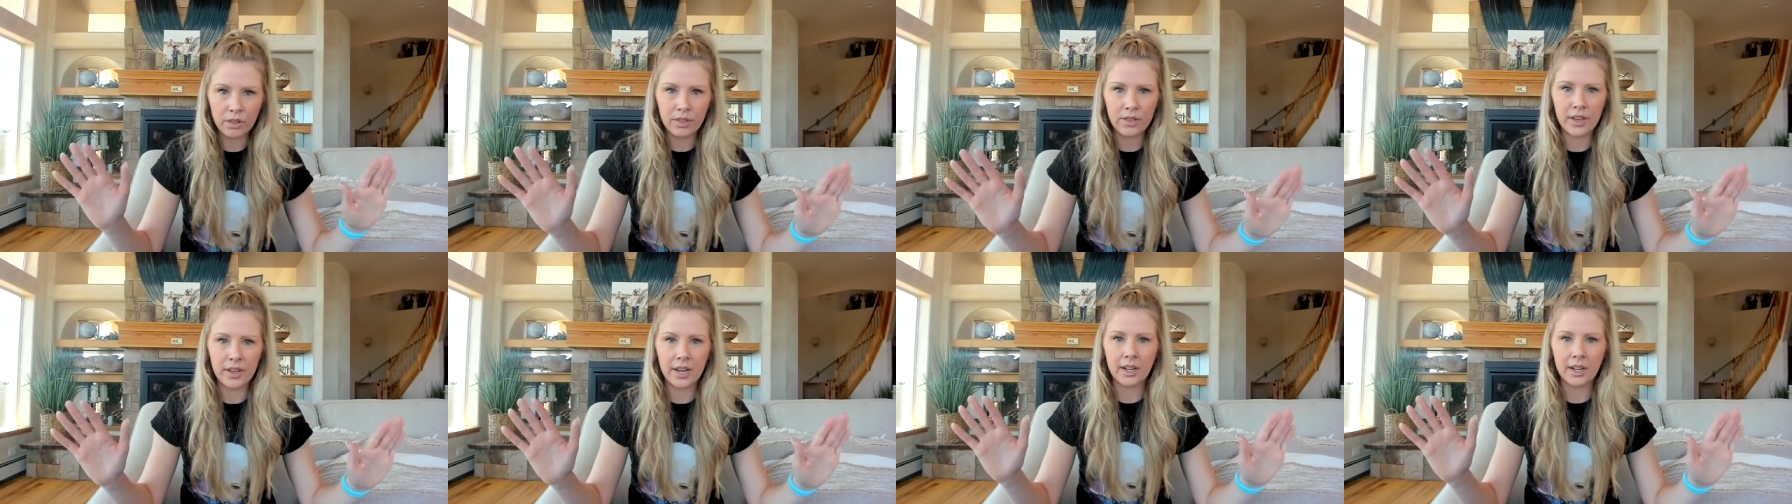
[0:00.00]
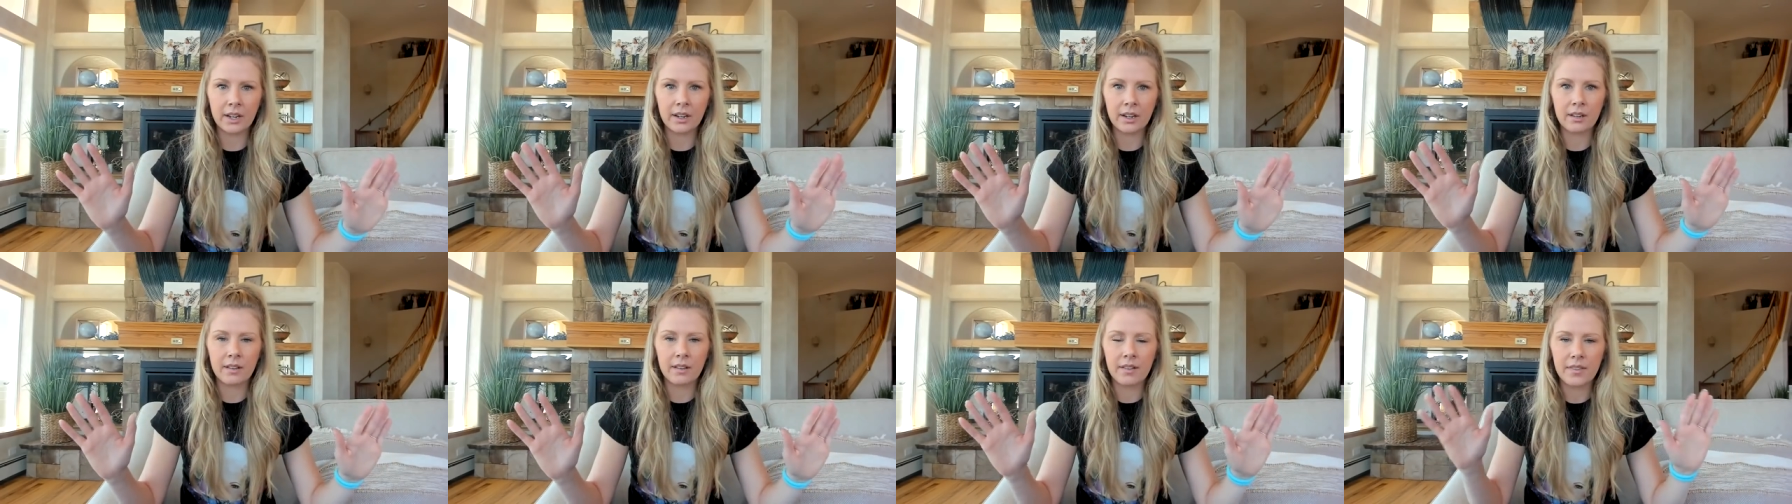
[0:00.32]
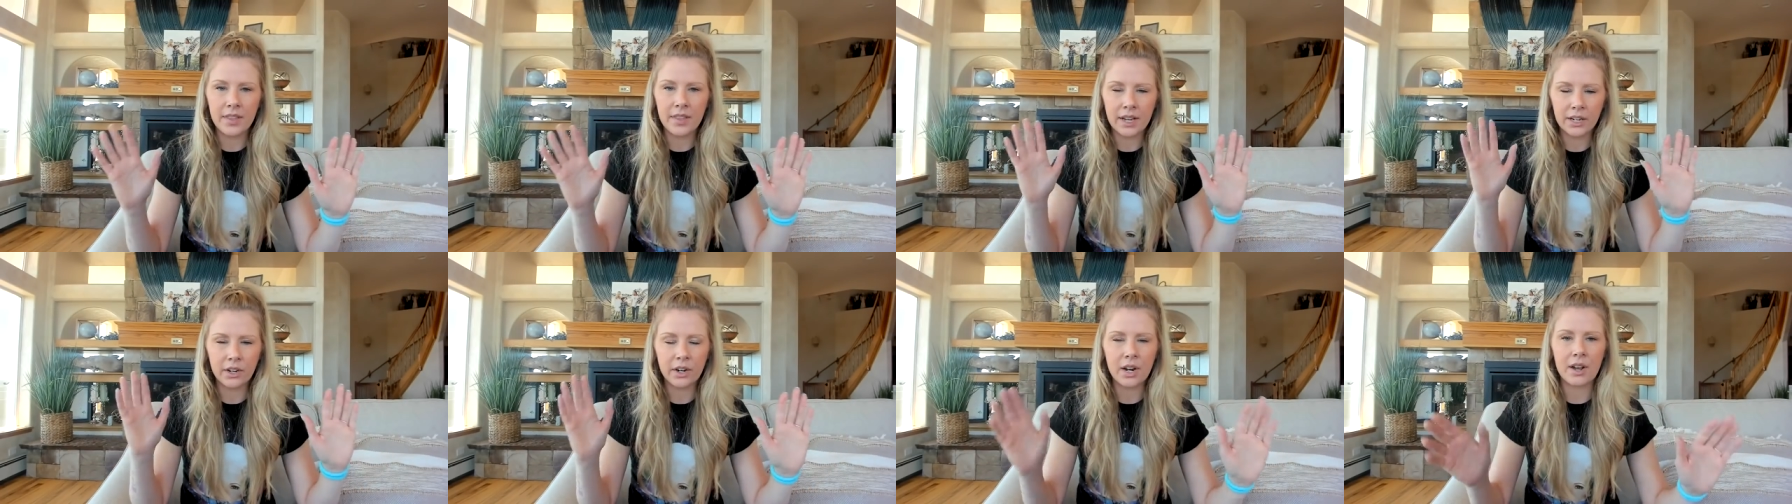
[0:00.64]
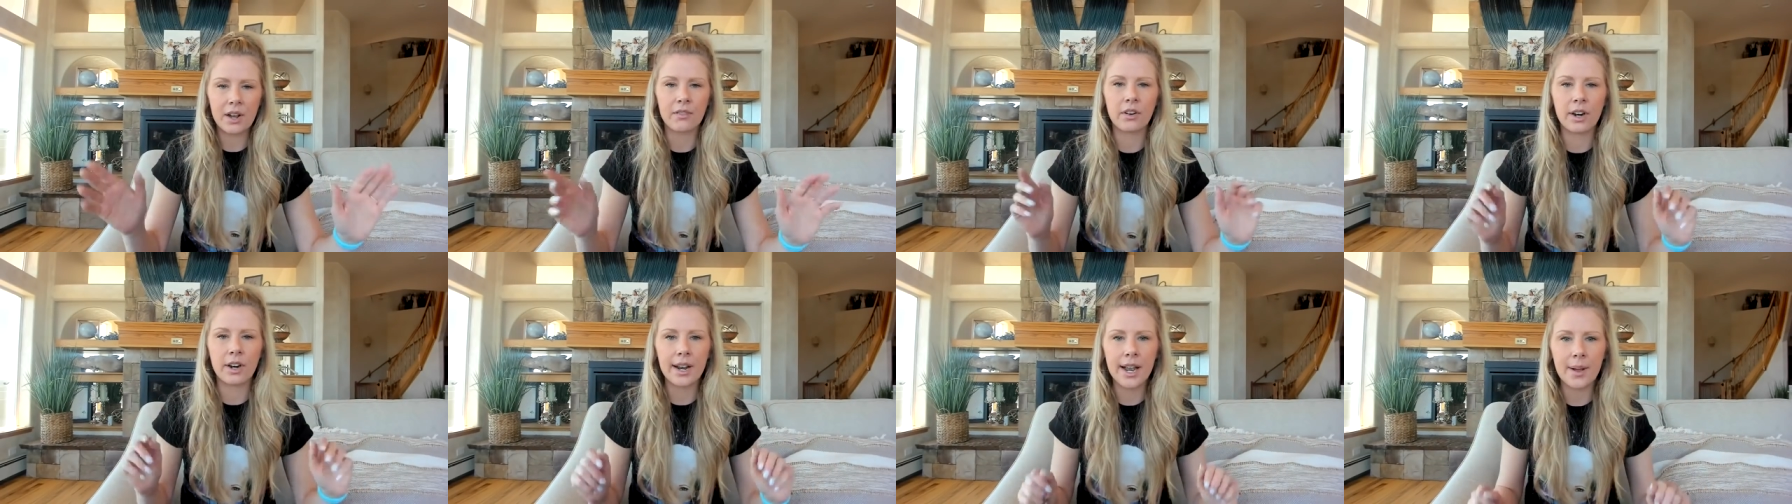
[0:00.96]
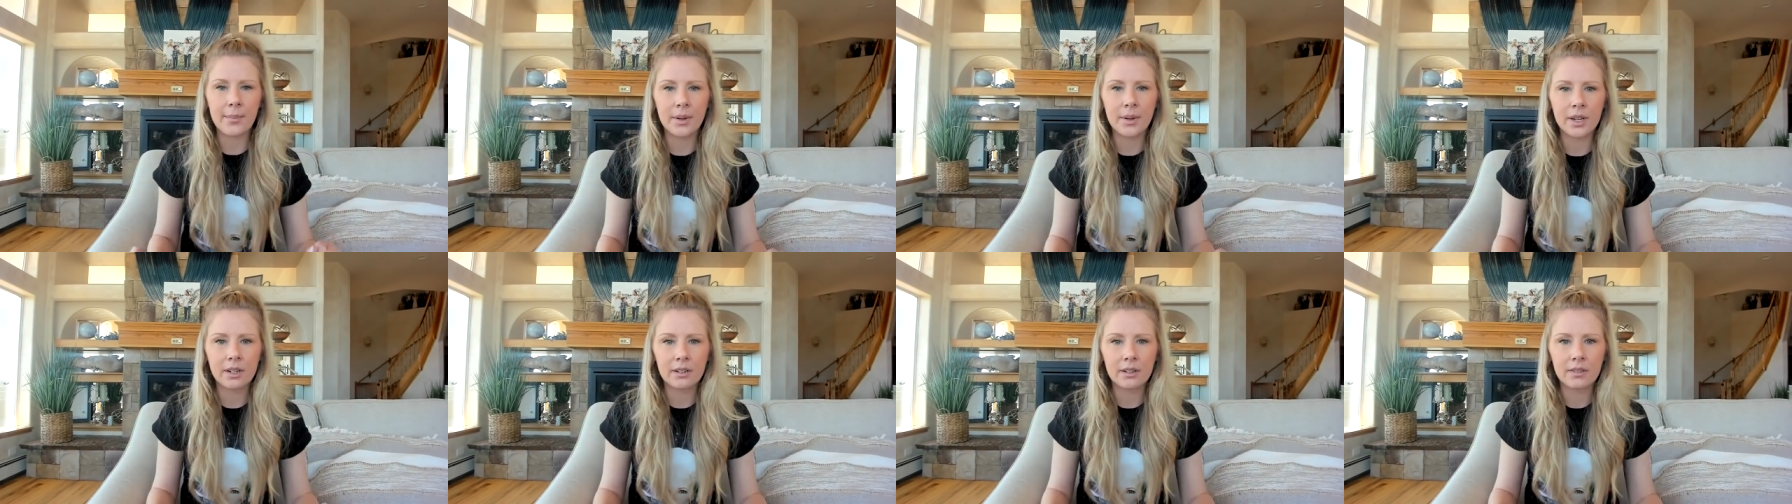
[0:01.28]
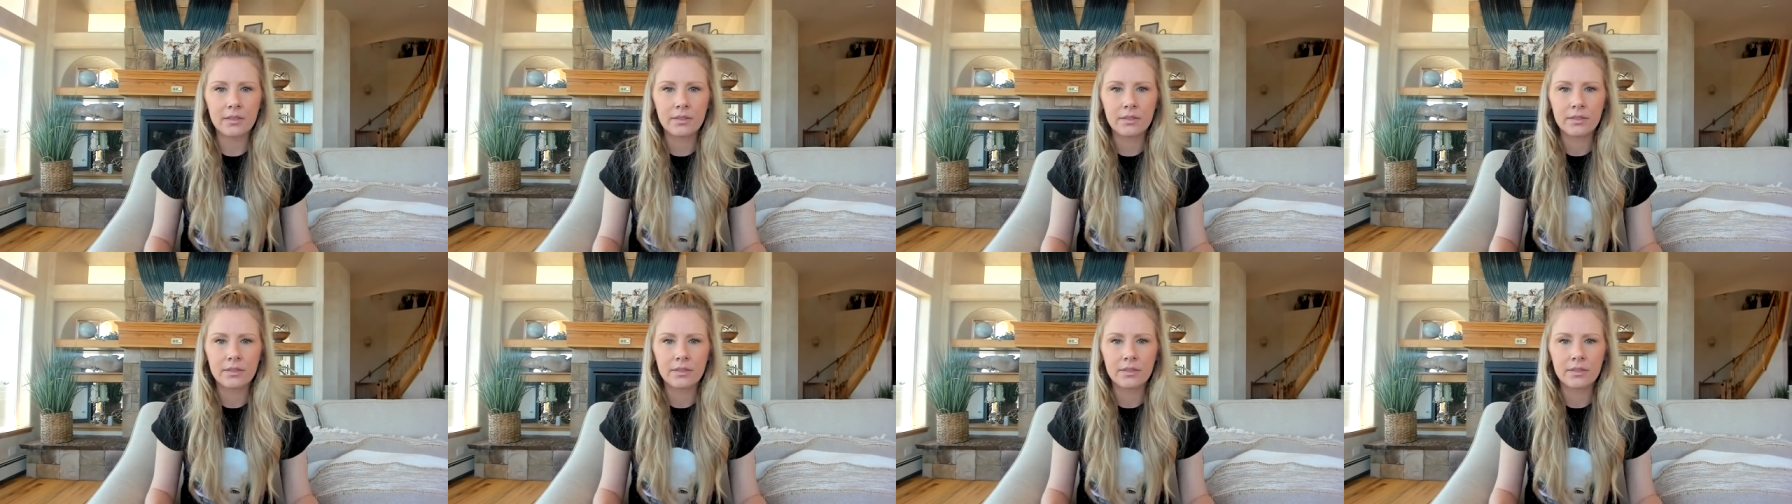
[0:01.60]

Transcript: thing that could ever happen.